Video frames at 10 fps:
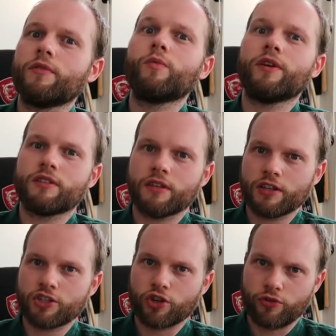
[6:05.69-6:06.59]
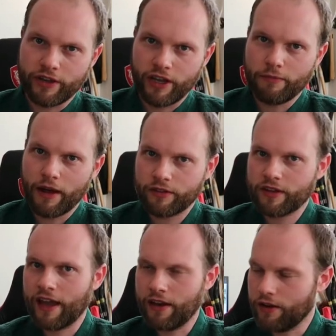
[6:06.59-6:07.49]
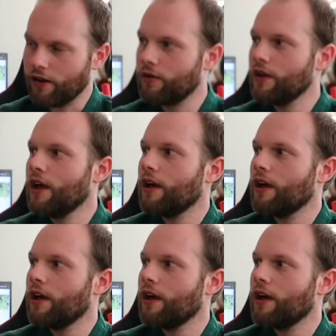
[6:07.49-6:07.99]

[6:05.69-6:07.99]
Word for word: with a story about Kendo?